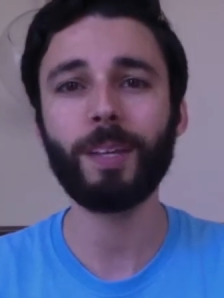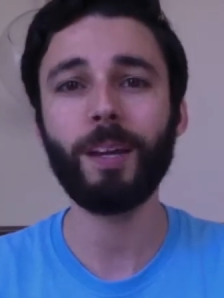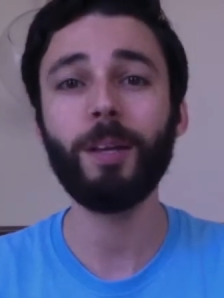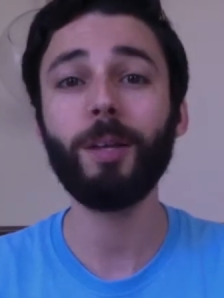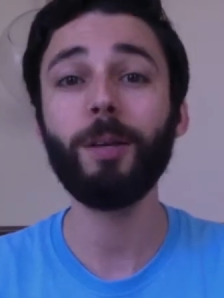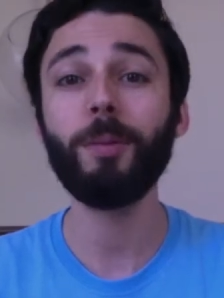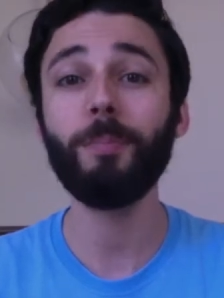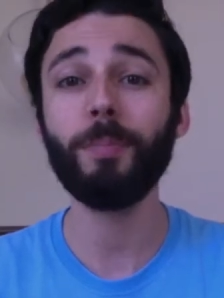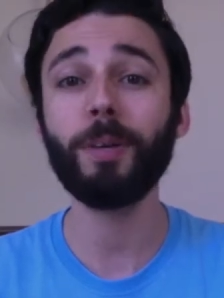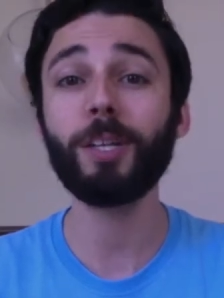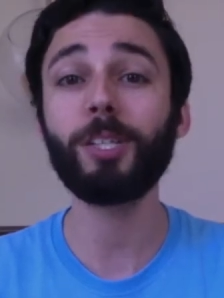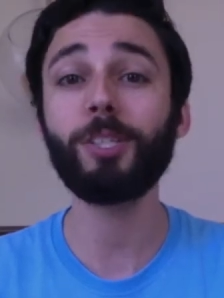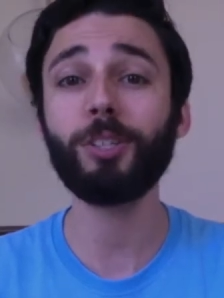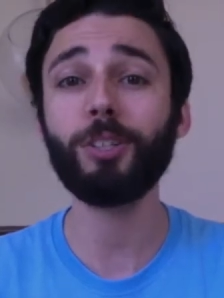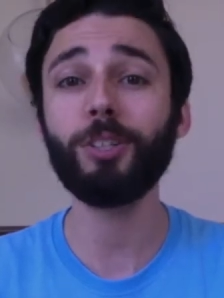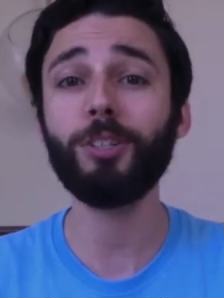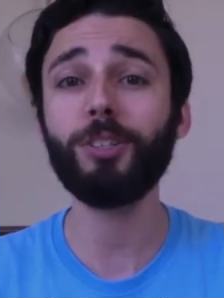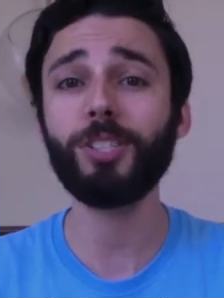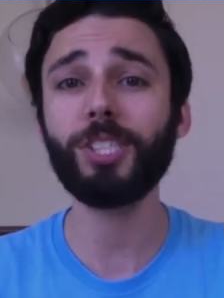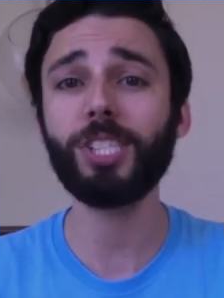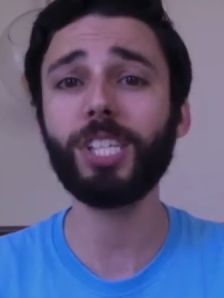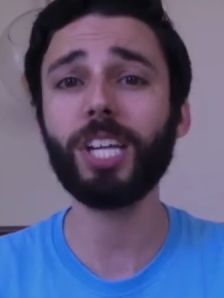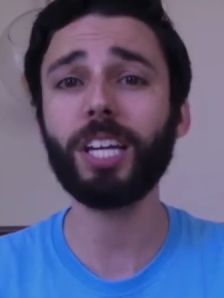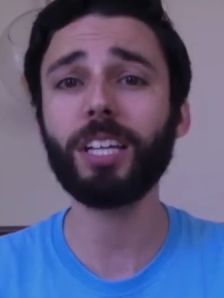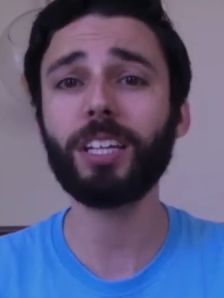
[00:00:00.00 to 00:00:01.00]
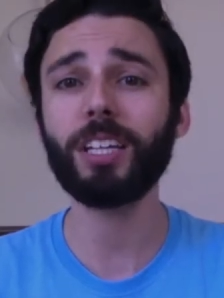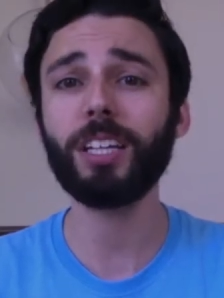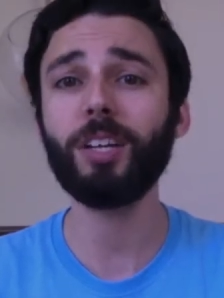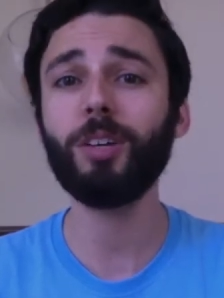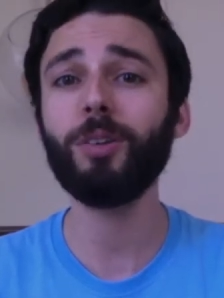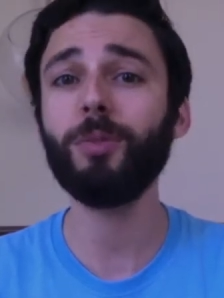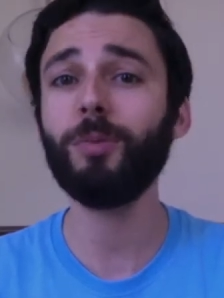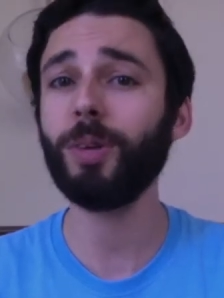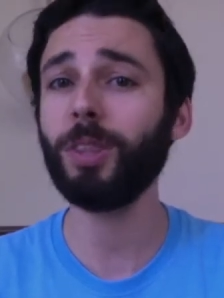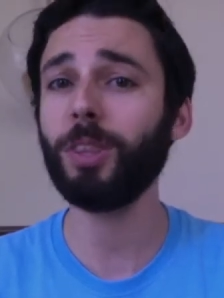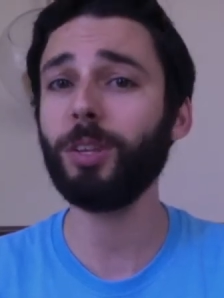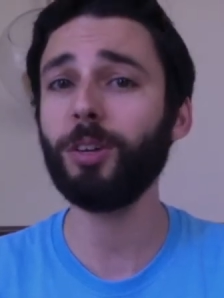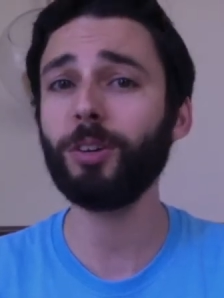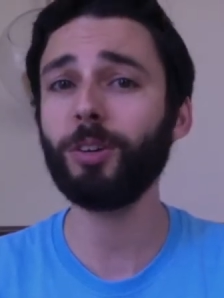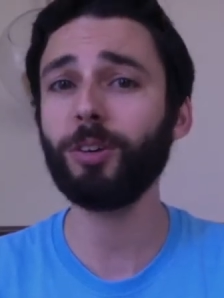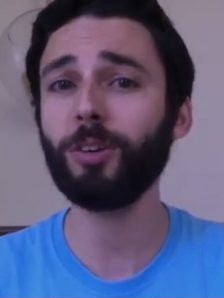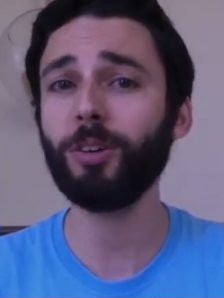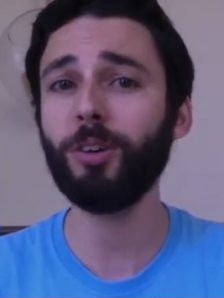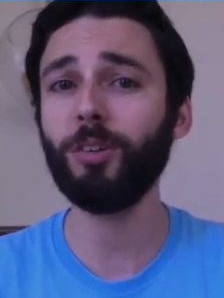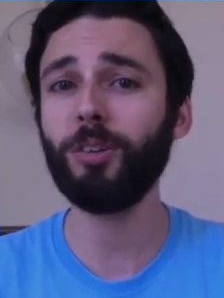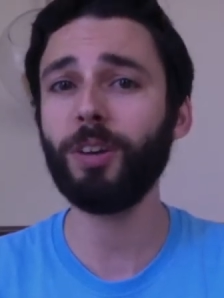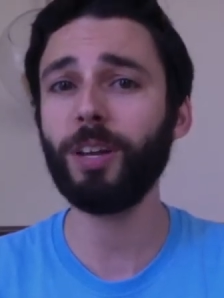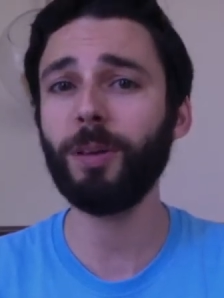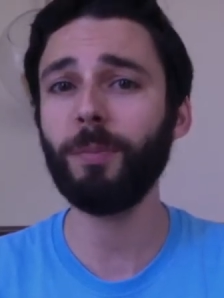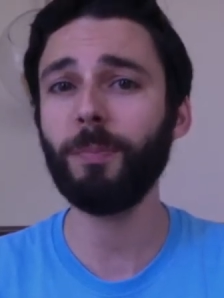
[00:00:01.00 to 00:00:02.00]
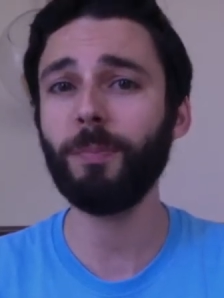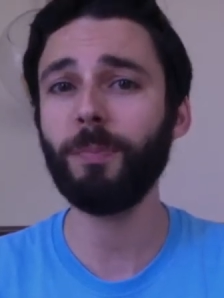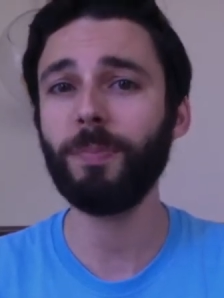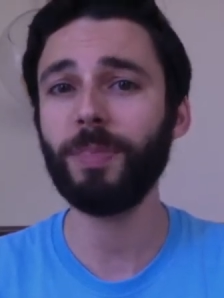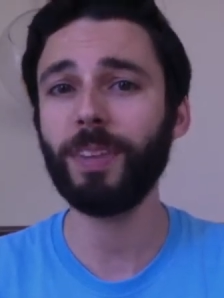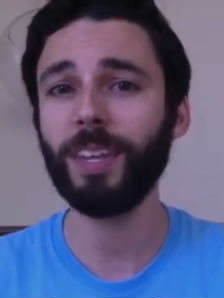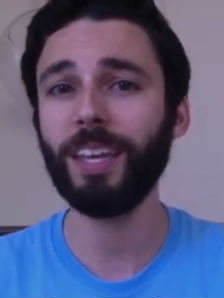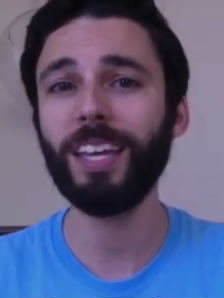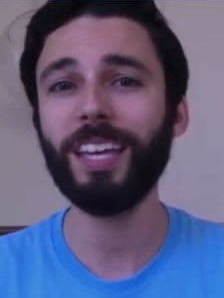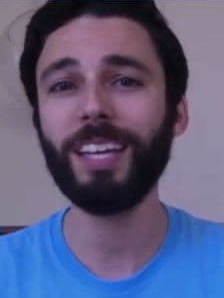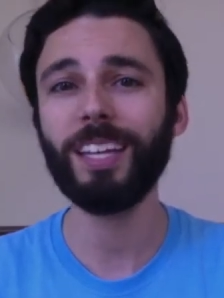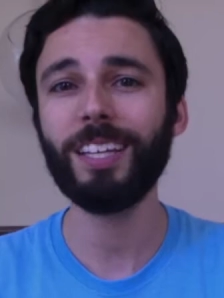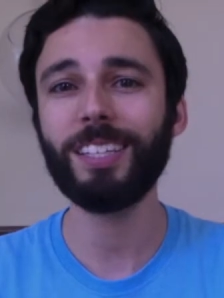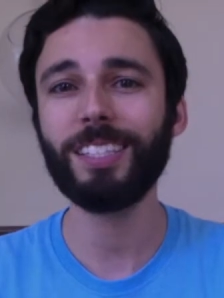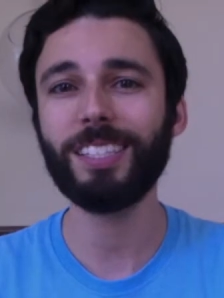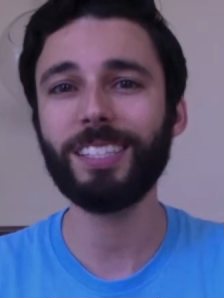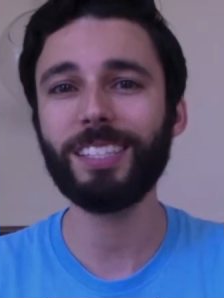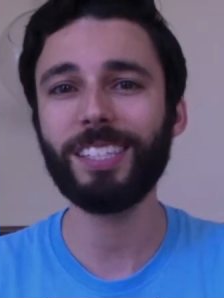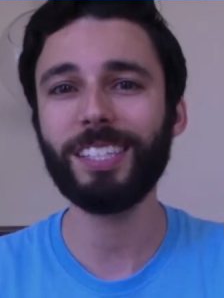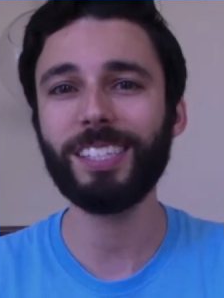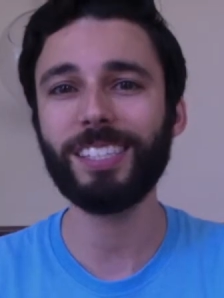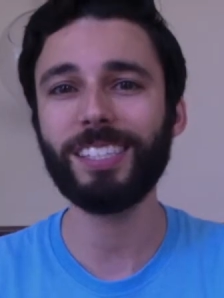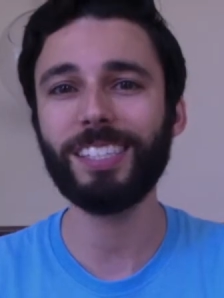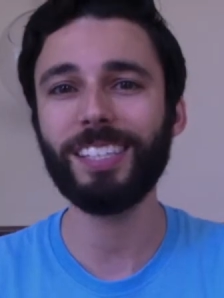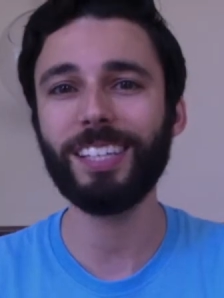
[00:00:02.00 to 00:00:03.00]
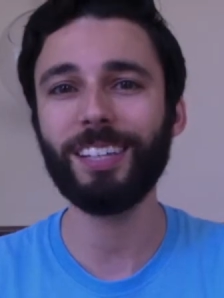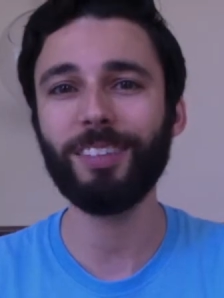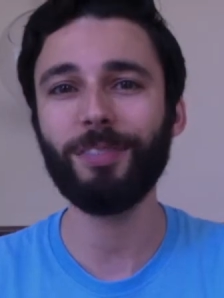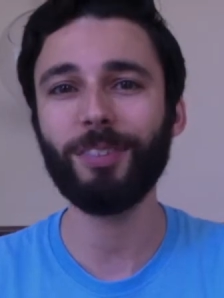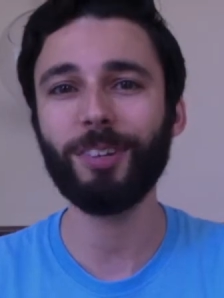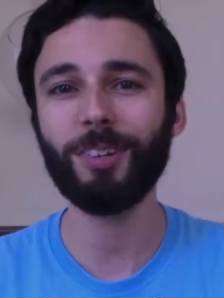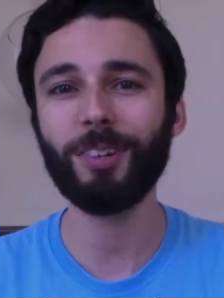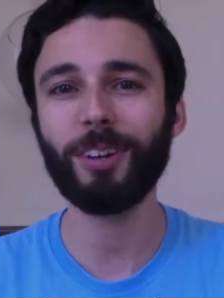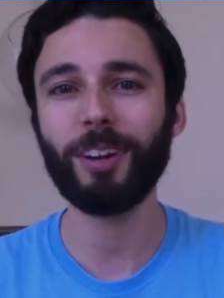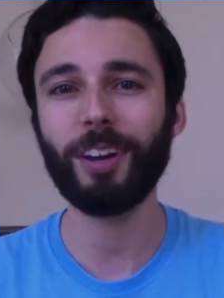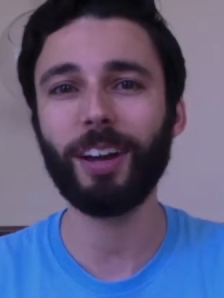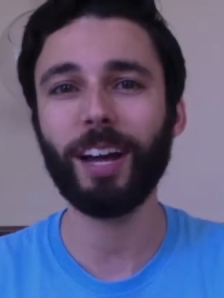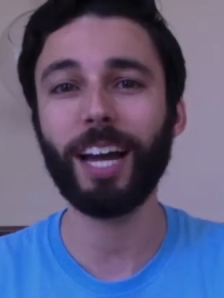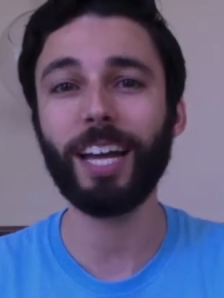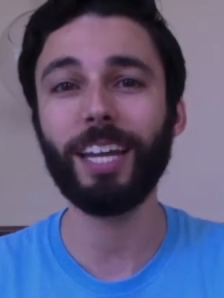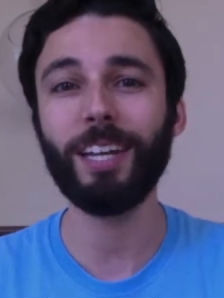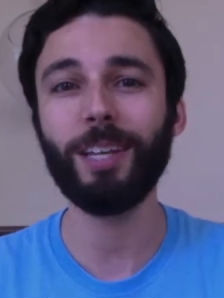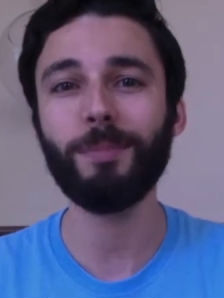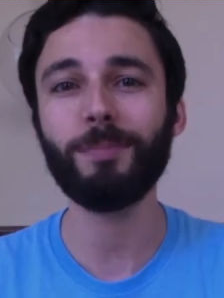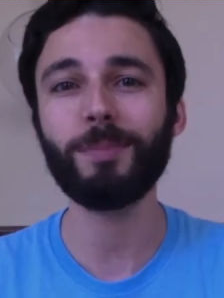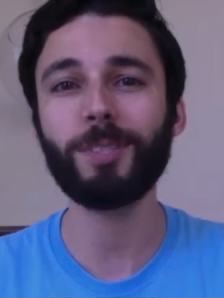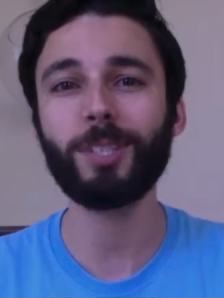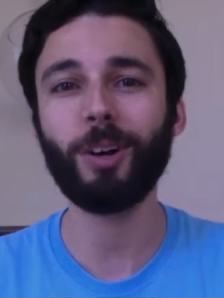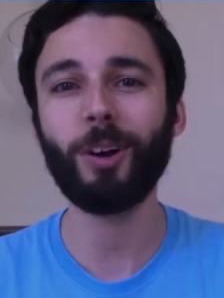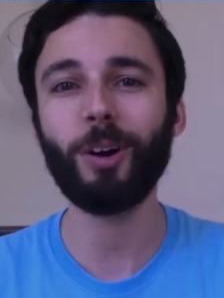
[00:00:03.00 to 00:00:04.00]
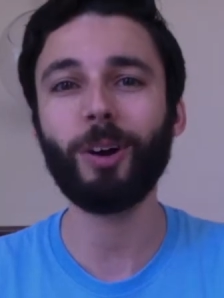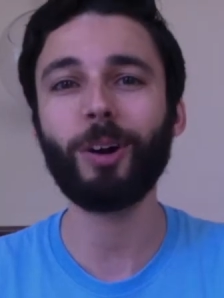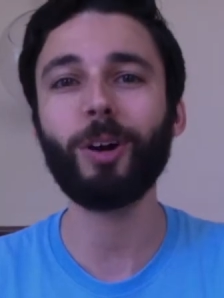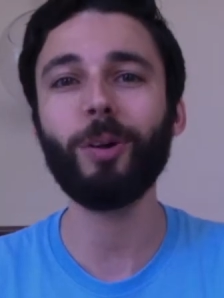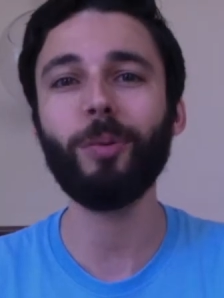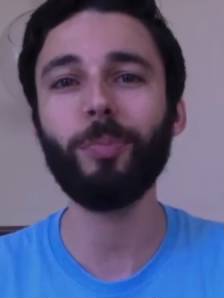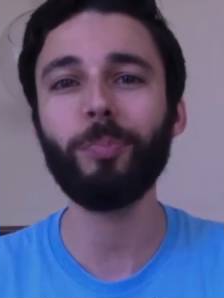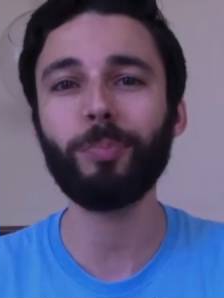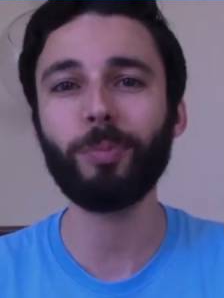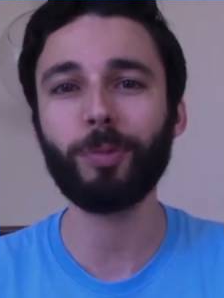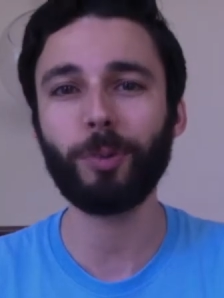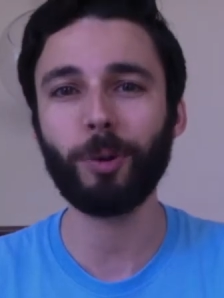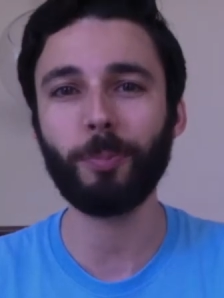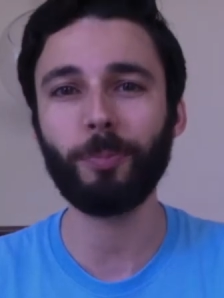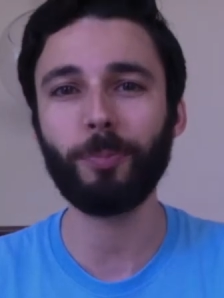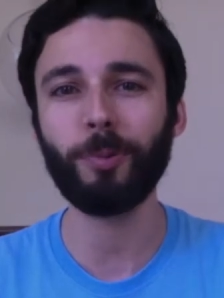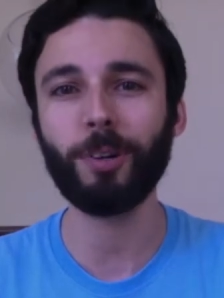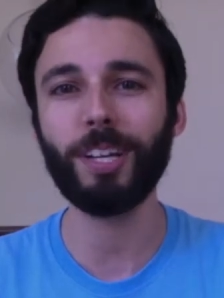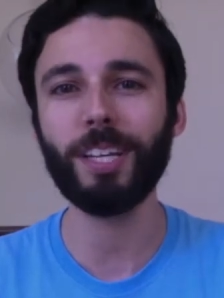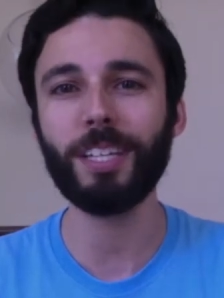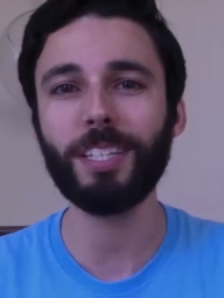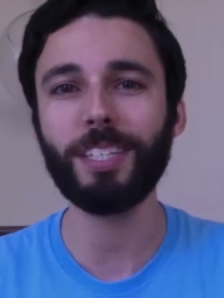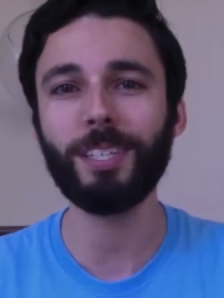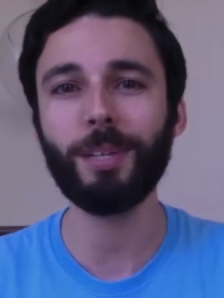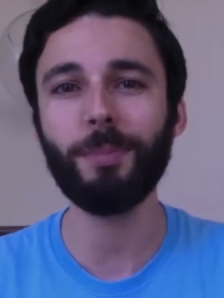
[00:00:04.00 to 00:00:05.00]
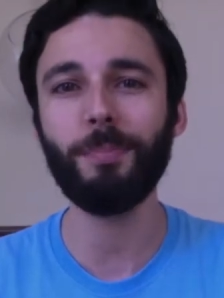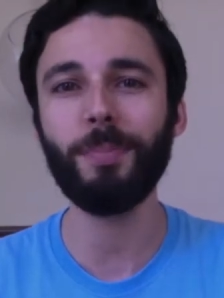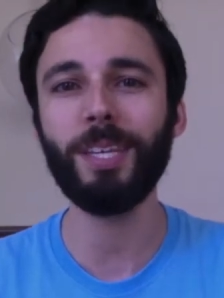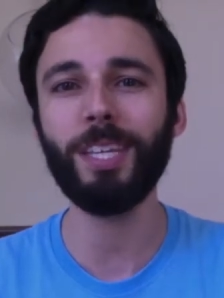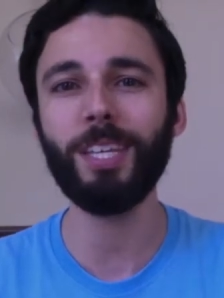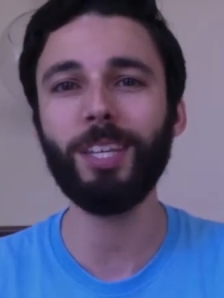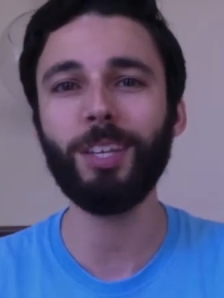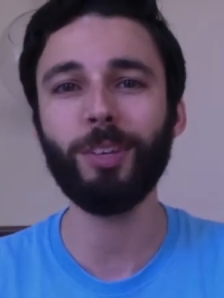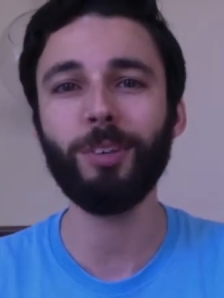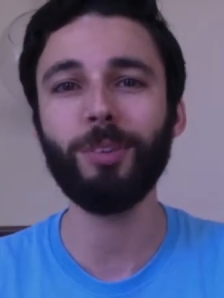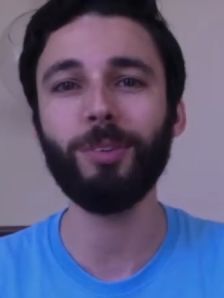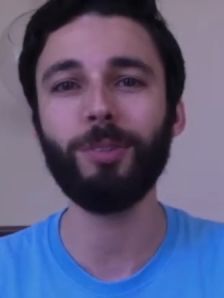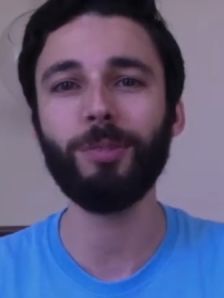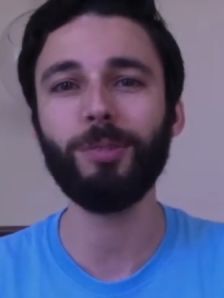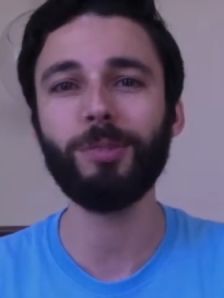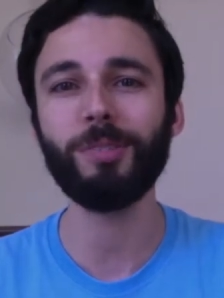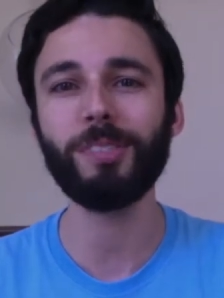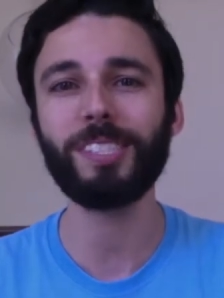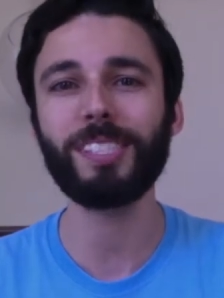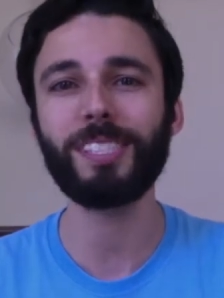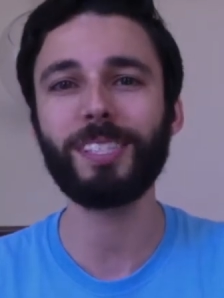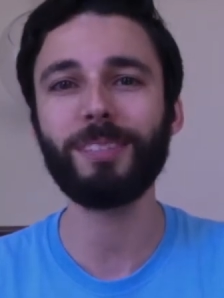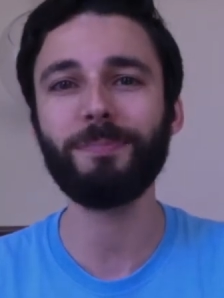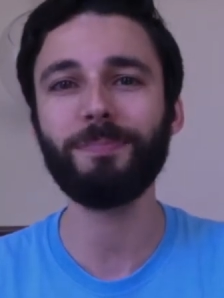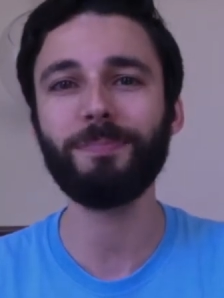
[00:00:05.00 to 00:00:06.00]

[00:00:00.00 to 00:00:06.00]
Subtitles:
Make sure you check with your grown-up to see if your items are appropriate to be used.